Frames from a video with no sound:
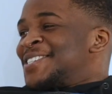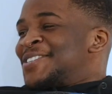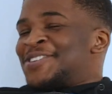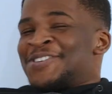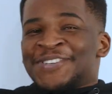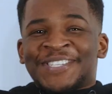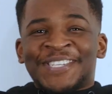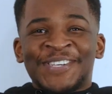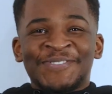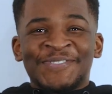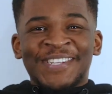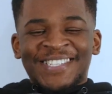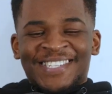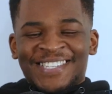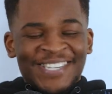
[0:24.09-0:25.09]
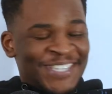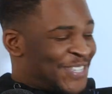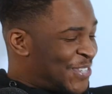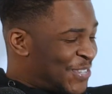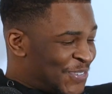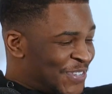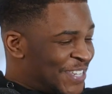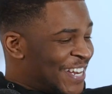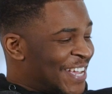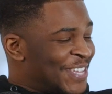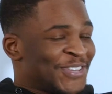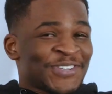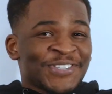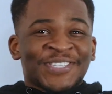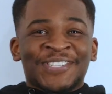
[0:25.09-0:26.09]
and your team wins 6-2 and that
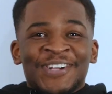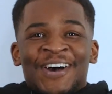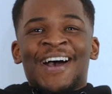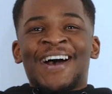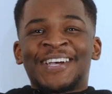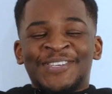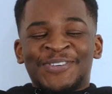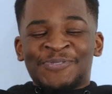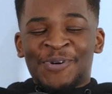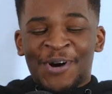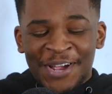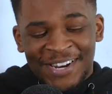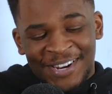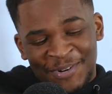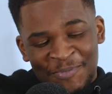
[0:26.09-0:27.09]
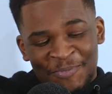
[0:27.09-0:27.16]
you can start how you want.